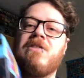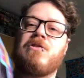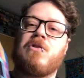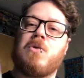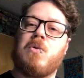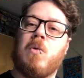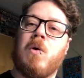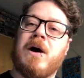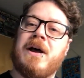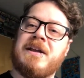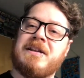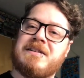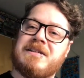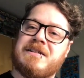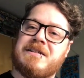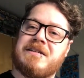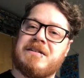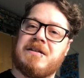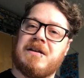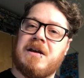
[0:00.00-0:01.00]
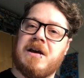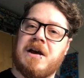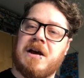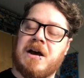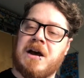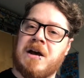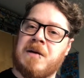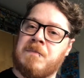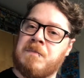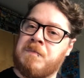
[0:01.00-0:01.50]
quite
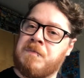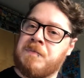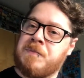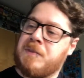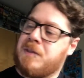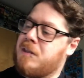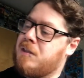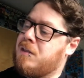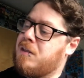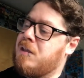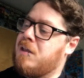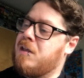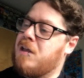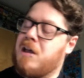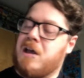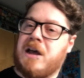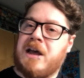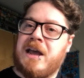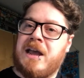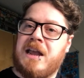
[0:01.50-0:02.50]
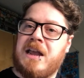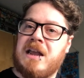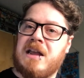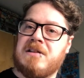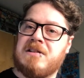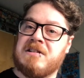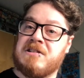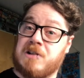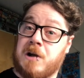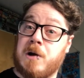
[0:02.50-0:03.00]

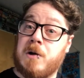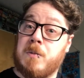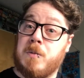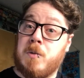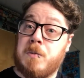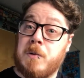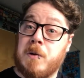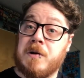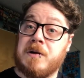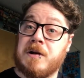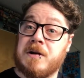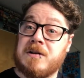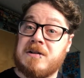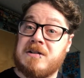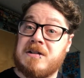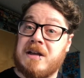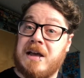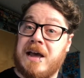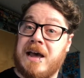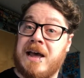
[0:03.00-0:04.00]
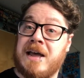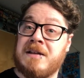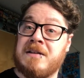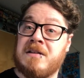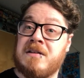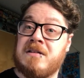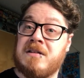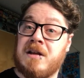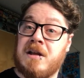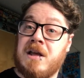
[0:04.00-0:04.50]
a desirable product,
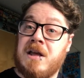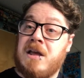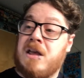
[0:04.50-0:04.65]
and